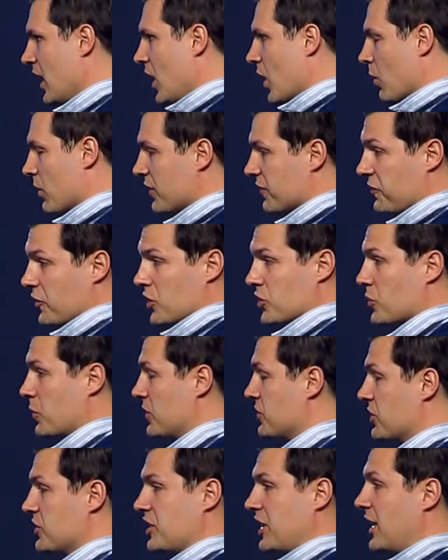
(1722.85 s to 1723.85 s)
Well, the first one
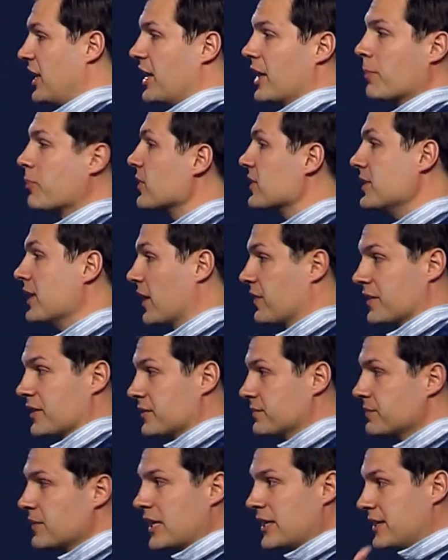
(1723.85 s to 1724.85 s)
just ended up with nothing.
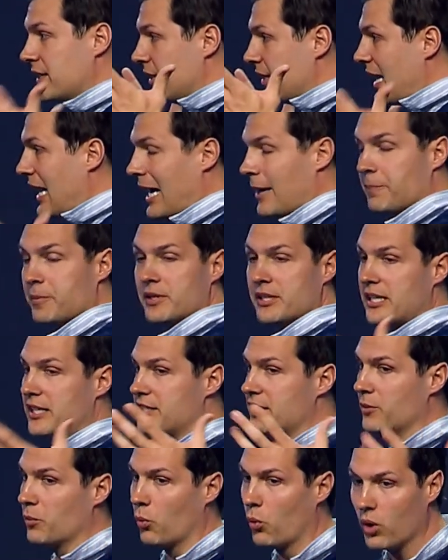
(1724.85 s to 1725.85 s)
It didn't happen. It
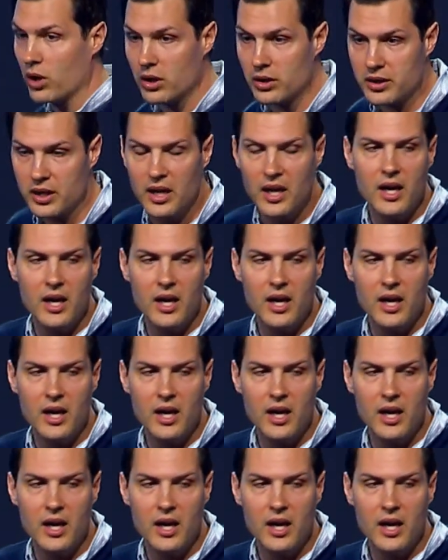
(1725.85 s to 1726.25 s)
didn't work.